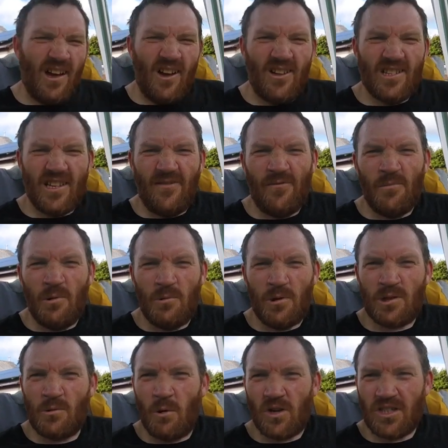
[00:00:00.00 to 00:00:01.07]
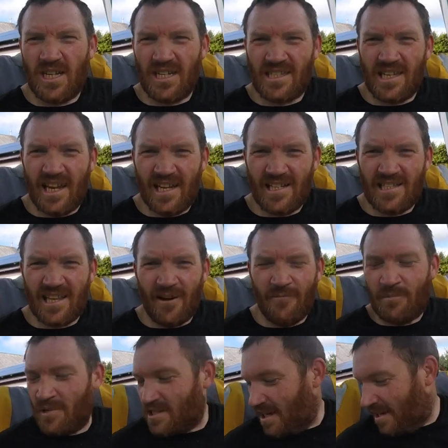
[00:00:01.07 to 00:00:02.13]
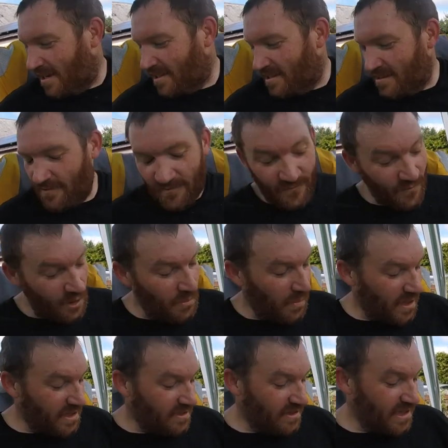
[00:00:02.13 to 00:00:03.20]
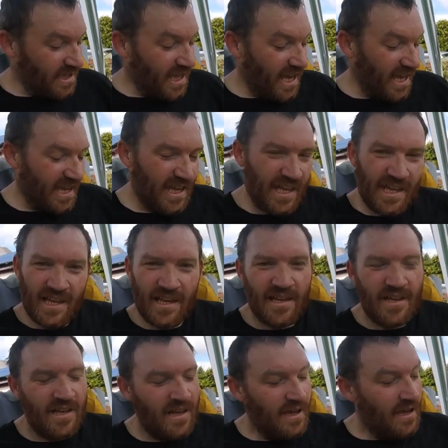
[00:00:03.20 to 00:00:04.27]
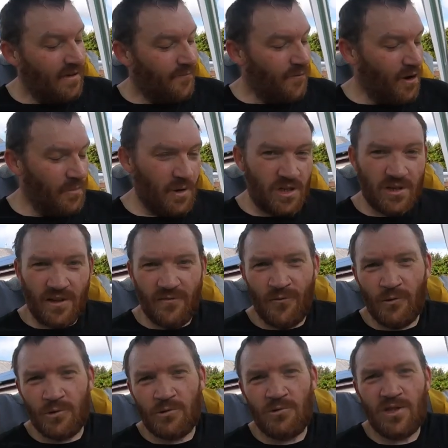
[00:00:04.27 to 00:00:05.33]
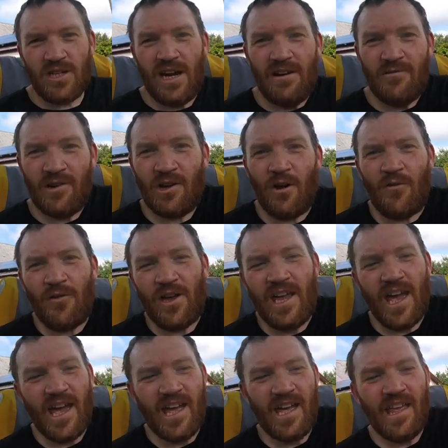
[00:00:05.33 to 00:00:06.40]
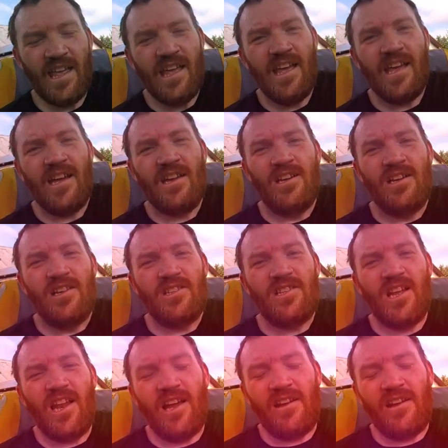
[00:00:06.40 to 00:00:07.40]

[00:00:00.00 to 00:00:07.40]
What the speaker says: hurty from all the squats yesterday and stuff. But very pleased I did that. Very much looking forward to a shower and a coffee. See you